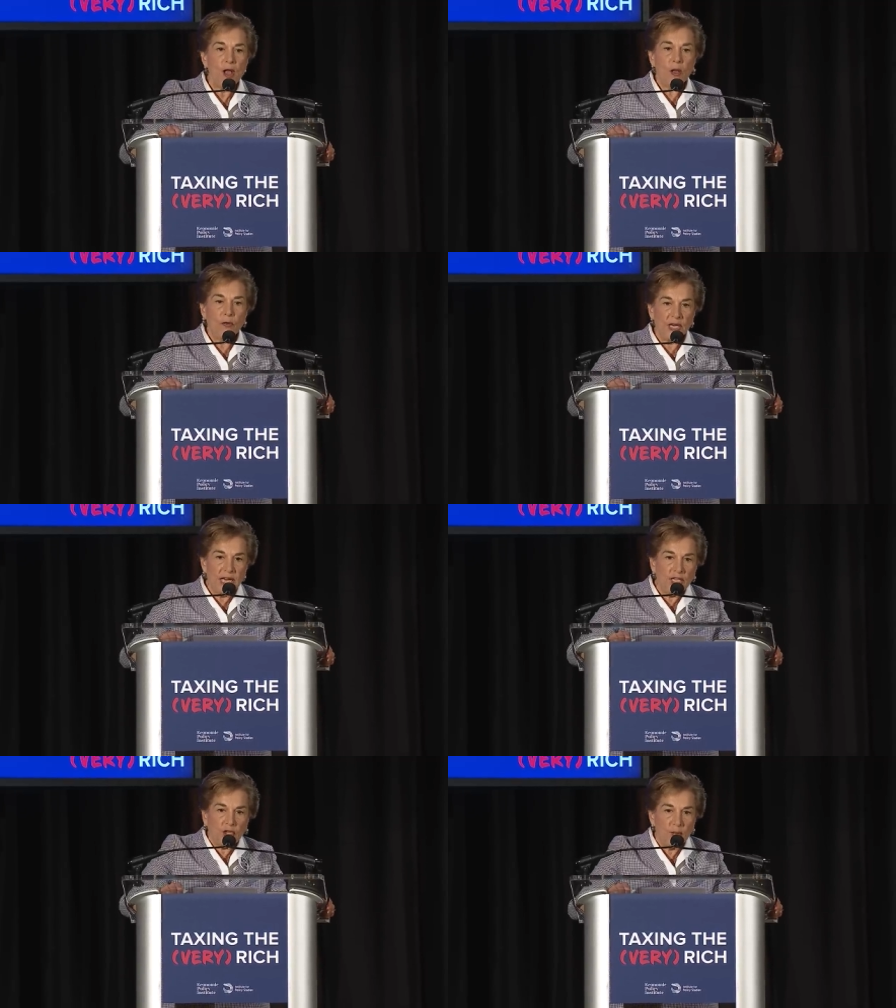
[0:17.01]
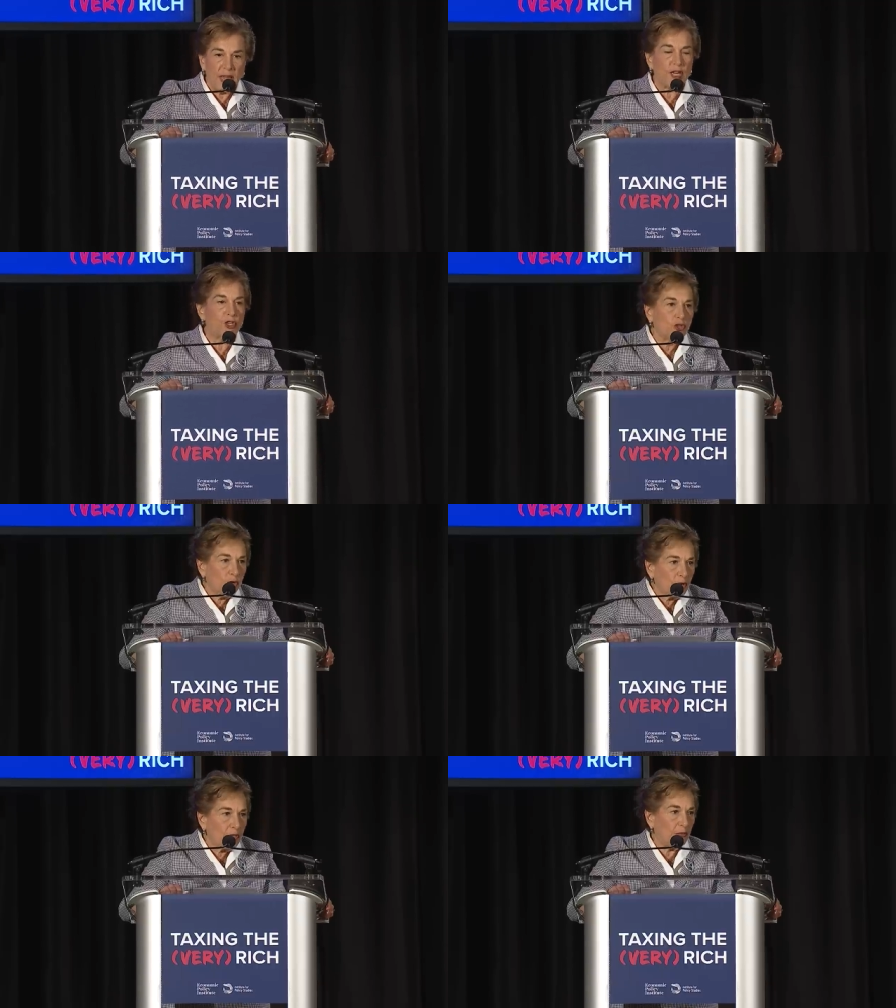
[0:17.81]
We need to make
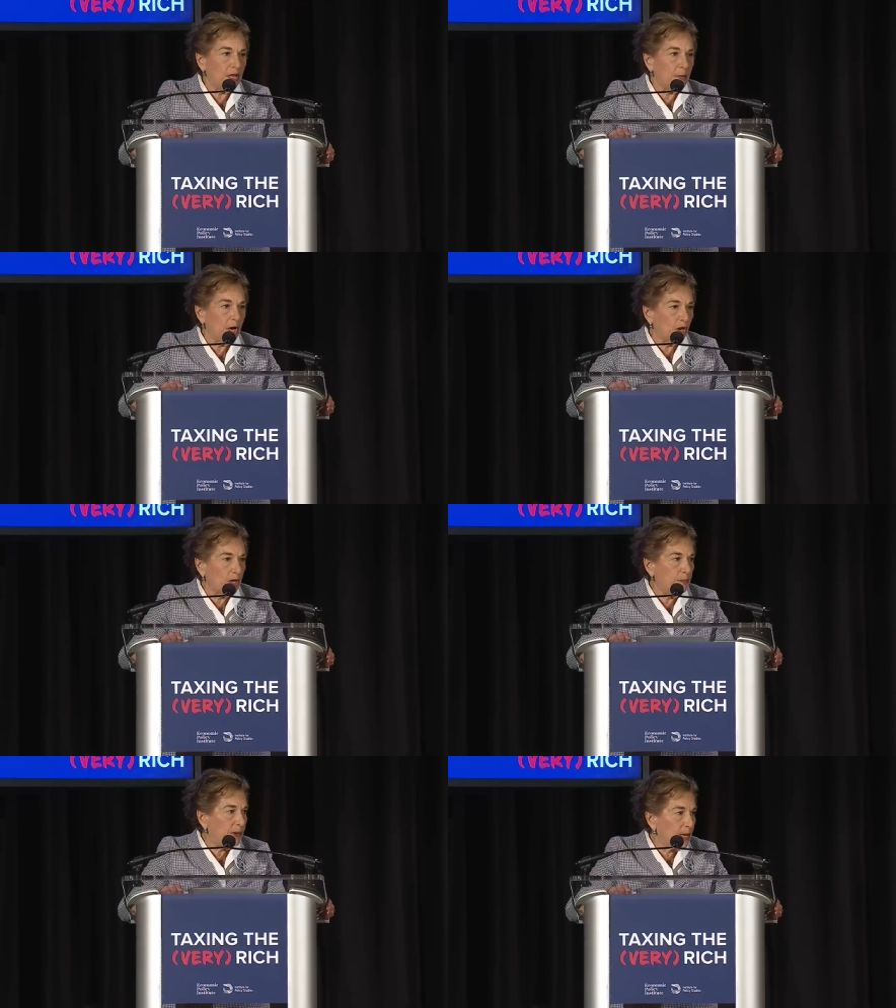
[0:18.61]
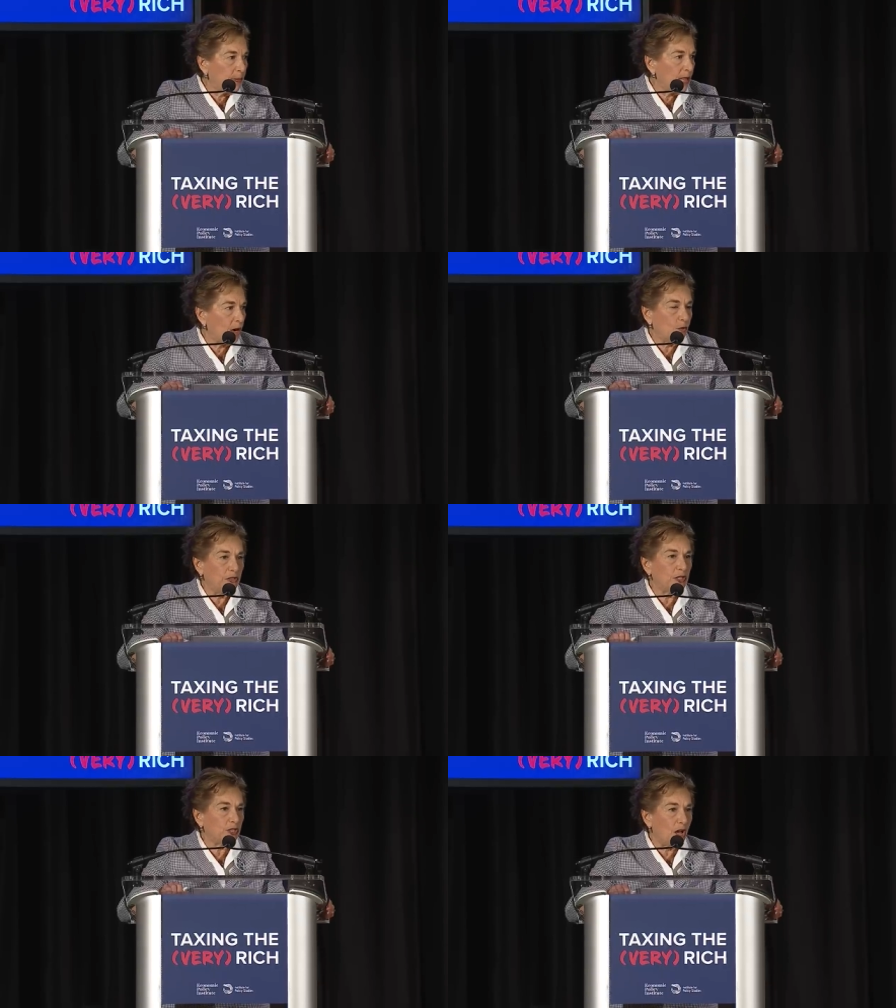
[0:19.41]
sure that the American people are with
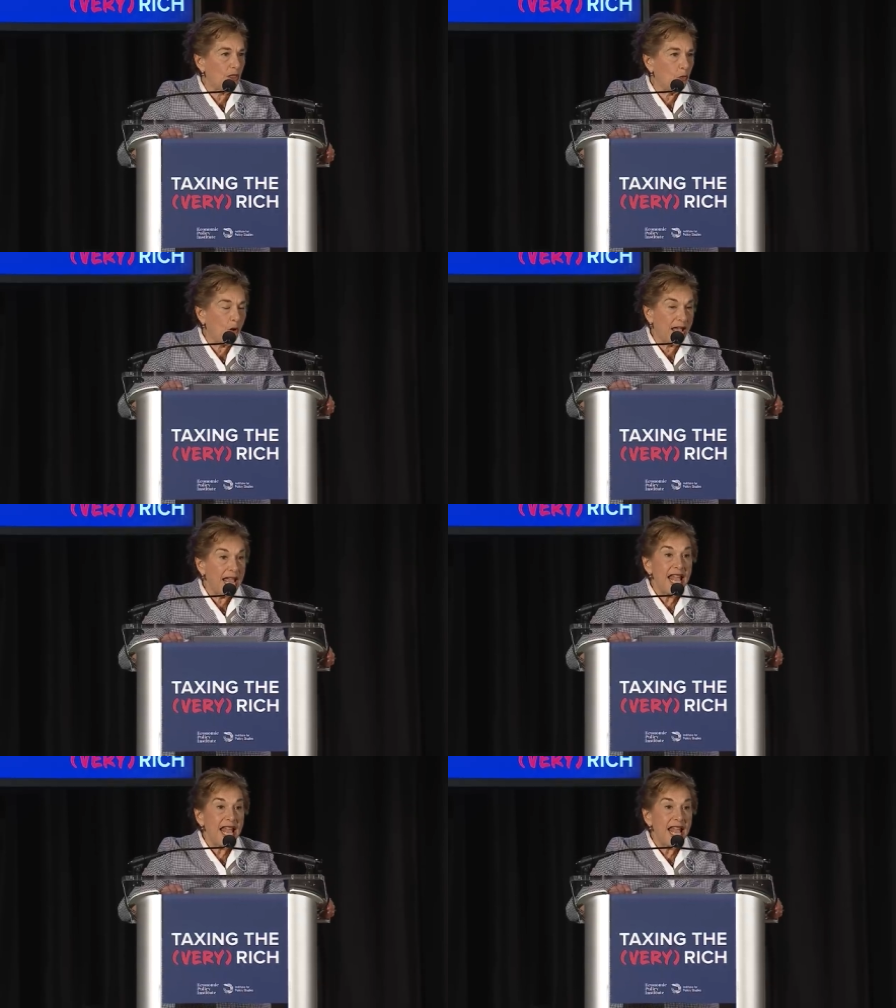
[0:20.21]
us all the way,